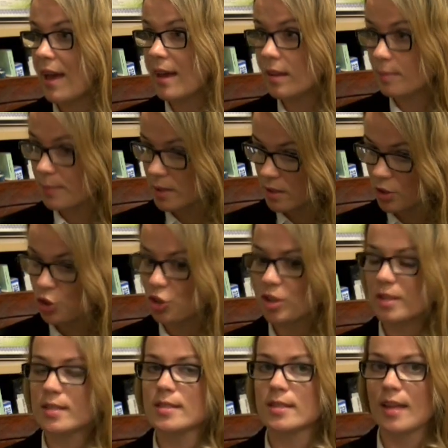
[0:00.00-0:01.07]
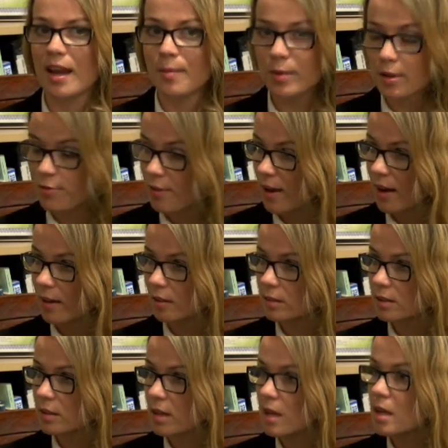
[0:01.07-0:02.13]
and petition is timely
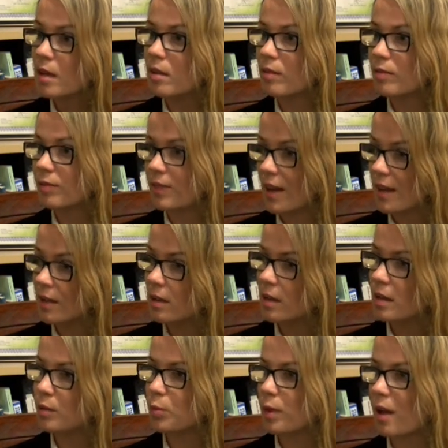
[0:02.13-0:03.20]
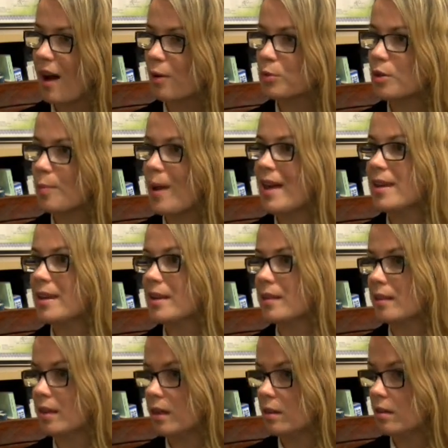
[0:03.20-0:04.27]
filed, then it will
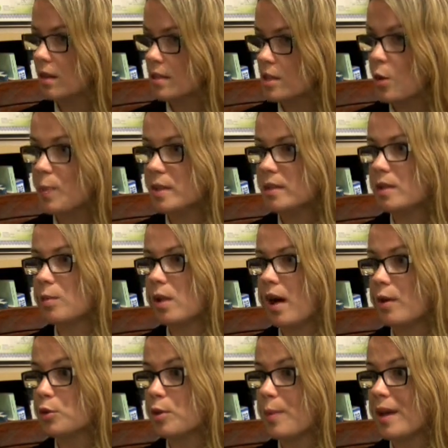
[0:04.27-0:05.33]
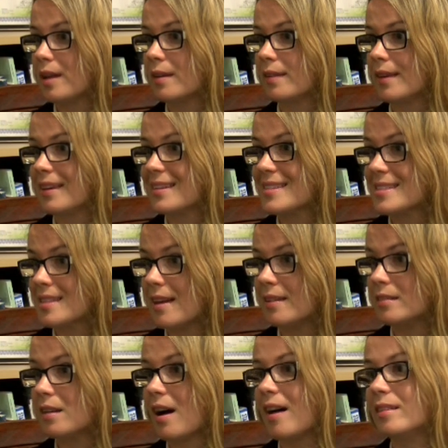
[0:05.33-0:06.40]
automatically, his OPT will automatically
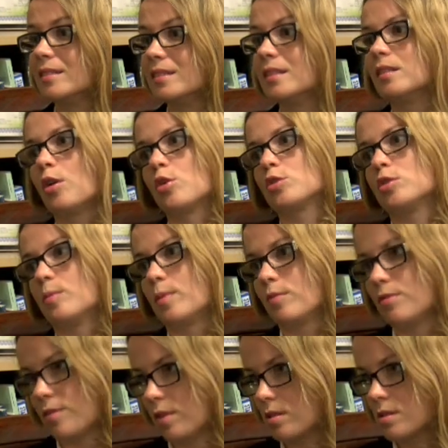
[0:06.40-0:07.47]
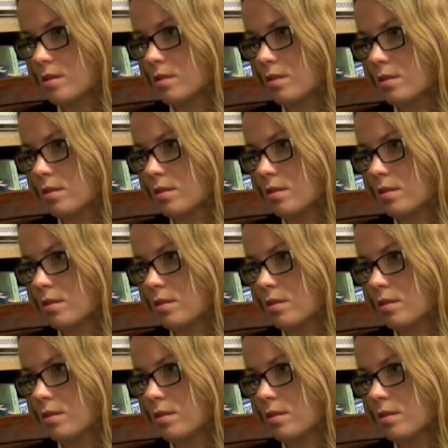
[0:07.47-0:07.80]
extend until October 1st.